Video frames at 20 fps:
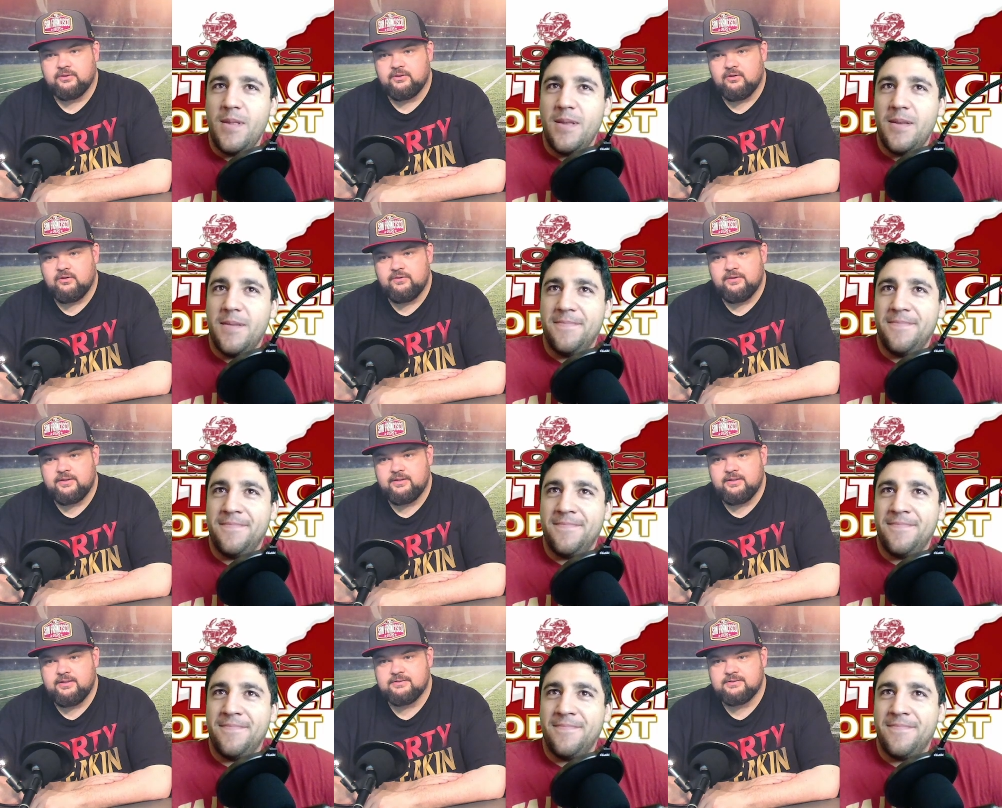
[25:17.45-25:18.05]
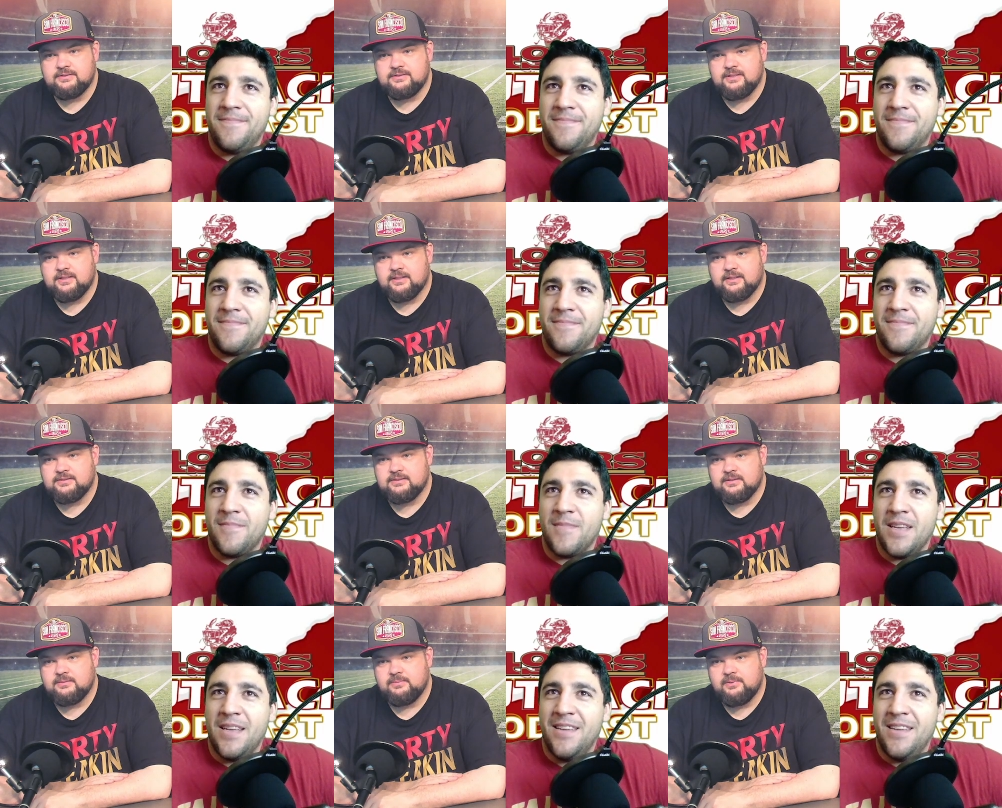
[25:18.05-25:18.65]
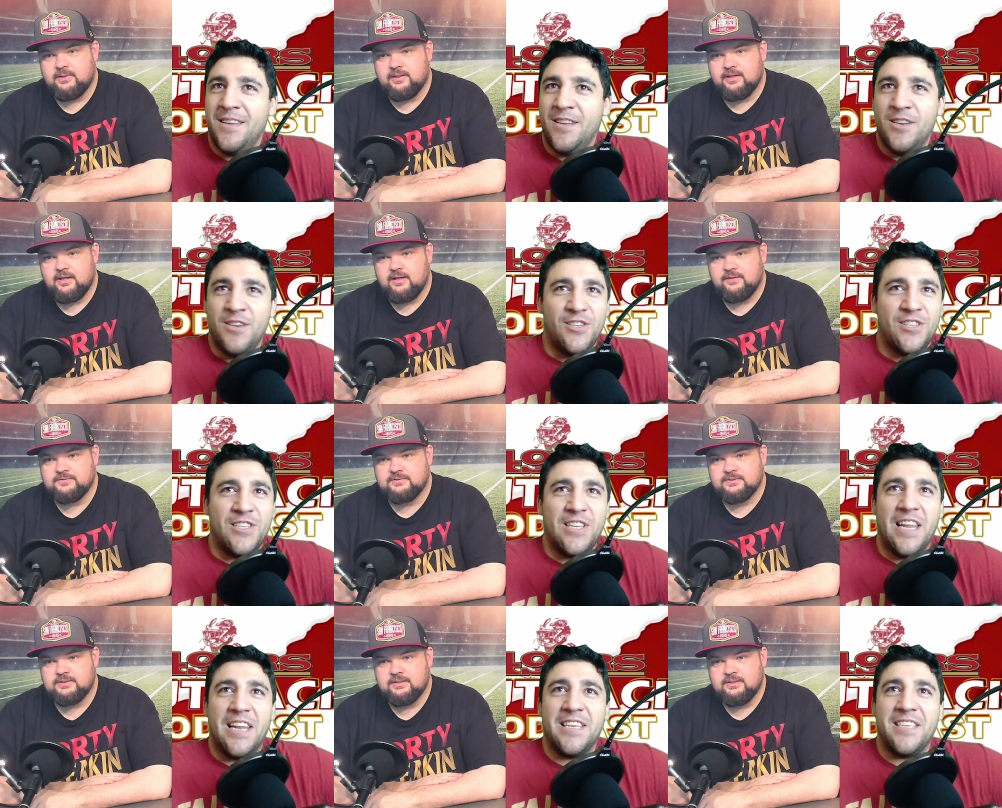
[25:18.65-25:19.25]
Speaker 1: You know, all they need is a ticket to the playoffs.
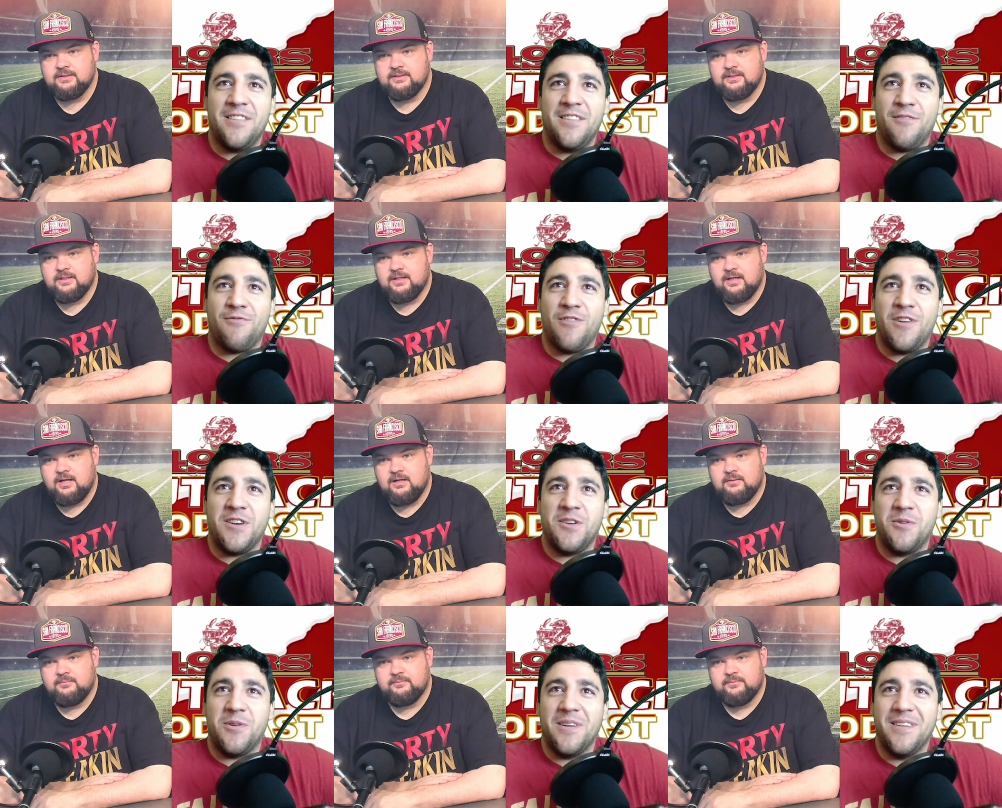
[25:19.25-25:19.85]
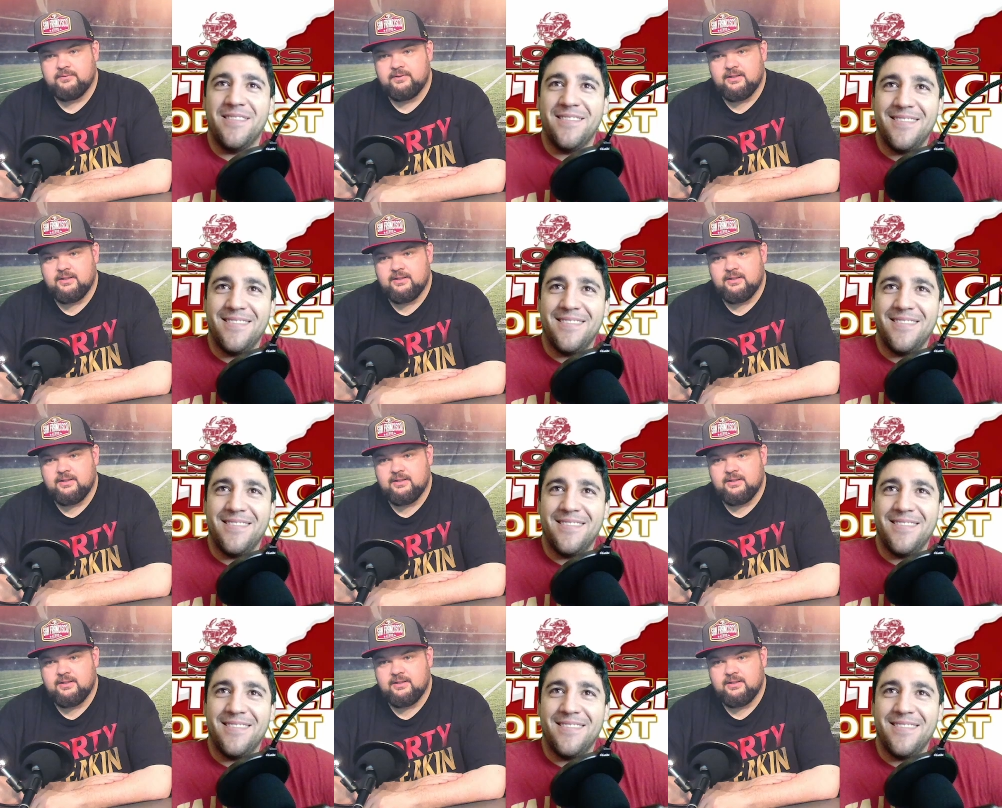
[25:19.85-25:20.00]
Just let us in the front um, door.